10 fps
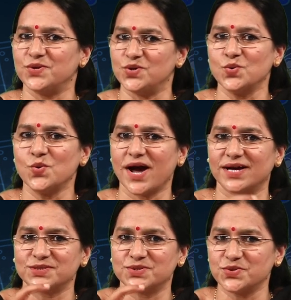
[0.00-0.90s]
You
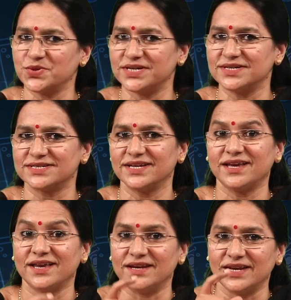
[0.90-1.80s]
as students
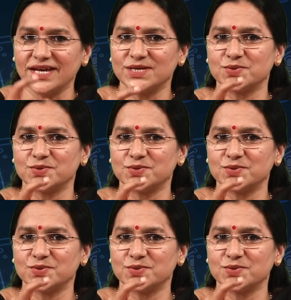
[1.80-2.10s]
need